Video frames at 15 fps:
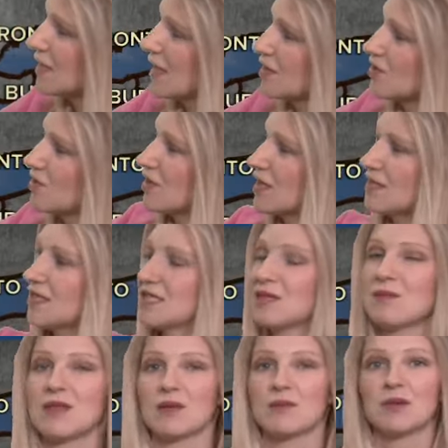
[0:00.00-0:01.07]
yesterday's
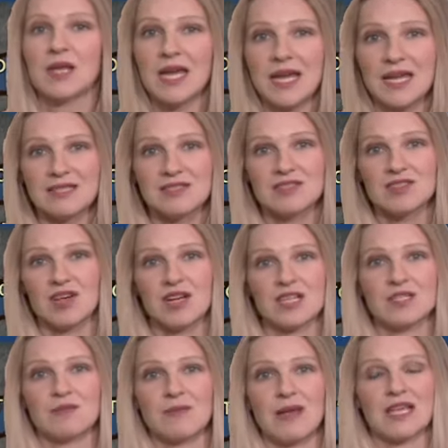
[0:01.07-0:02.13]
system in the plains,
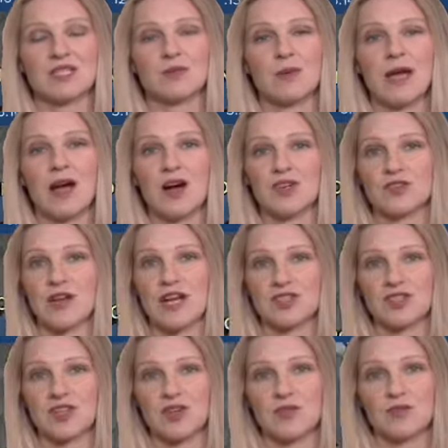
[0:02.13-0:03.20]
starting to make its way our
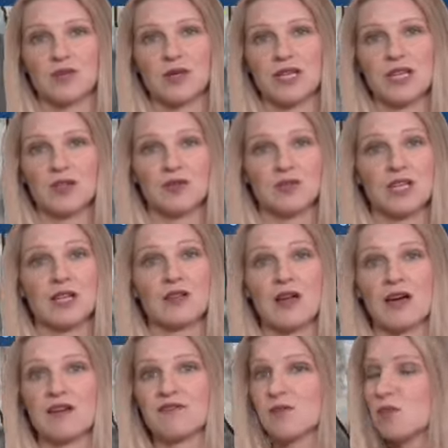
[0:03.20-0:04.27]
direction, really losing a lot of the